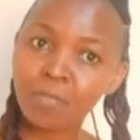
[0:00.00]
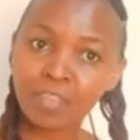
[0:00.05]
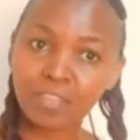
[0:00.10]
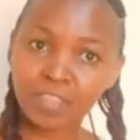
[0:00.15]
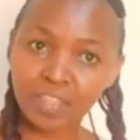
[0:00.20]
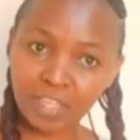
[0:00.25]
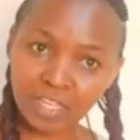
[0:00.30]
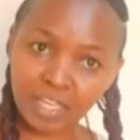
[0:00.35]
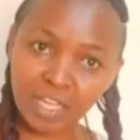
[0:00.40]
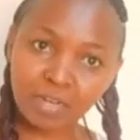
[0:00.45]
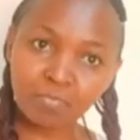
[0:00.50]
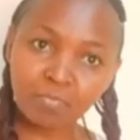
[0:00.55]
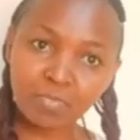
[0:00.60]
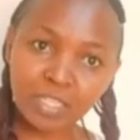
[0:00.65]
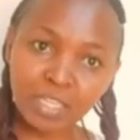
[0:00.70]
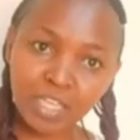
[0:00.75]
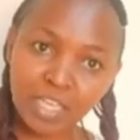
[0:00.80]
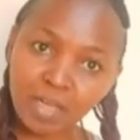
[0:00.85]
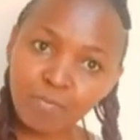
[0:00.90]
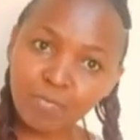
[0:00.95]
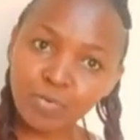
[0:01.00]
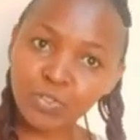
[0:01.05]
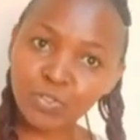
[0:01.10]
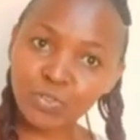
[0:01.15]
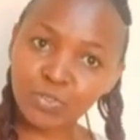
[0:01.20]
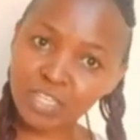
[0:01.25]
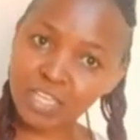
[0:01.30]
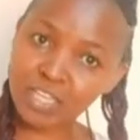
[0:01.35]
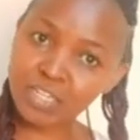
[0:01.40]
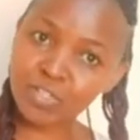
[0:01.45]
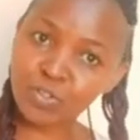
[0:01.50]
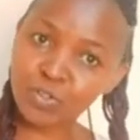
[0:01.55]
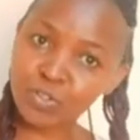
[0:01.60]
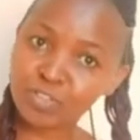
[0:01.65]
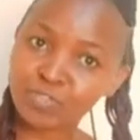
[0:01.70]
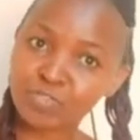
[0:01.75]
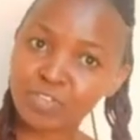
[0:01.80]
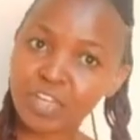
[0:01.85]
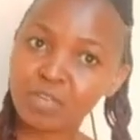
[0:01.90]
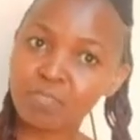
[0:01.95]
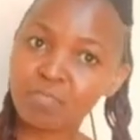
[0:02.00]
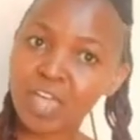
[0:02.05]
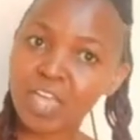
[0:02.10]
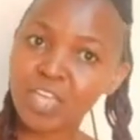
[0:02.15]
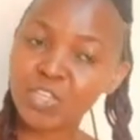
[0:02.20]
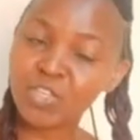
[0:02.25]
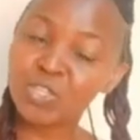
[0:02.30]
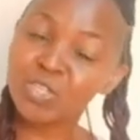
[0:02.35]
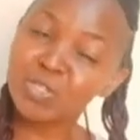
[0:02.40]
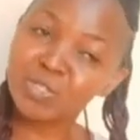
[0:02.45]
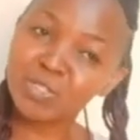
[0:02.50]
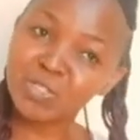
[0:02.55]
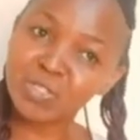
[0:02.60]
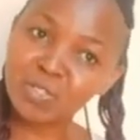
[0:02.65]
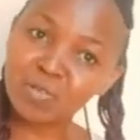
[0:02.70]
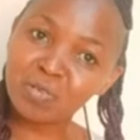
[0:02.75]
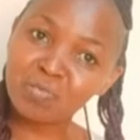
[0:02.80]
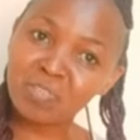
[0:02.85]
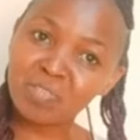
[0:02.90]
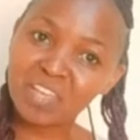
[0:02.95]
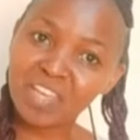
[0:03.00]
they can be able to get notified by YouTube